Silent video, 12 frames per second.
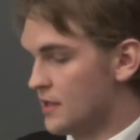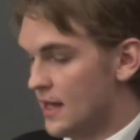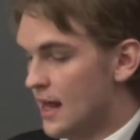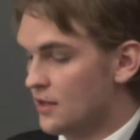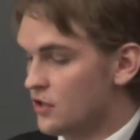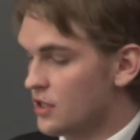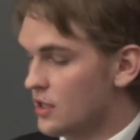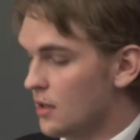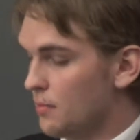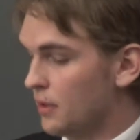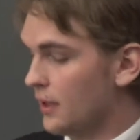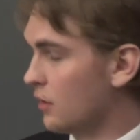or is that just a
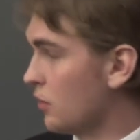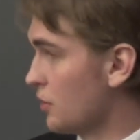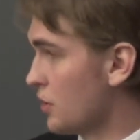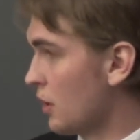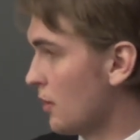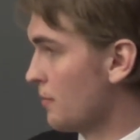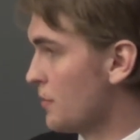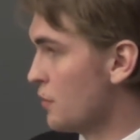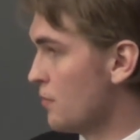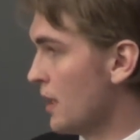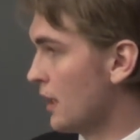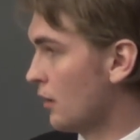political term
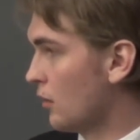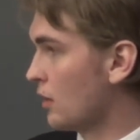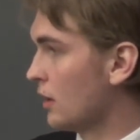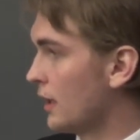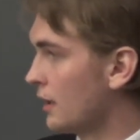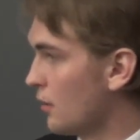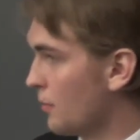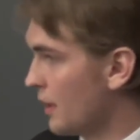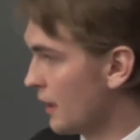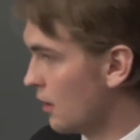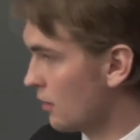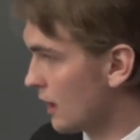to make it look like they're
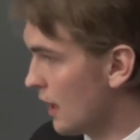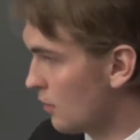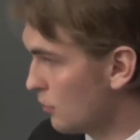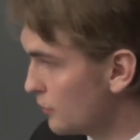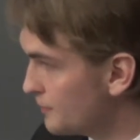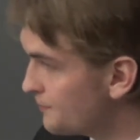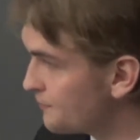being held accountable?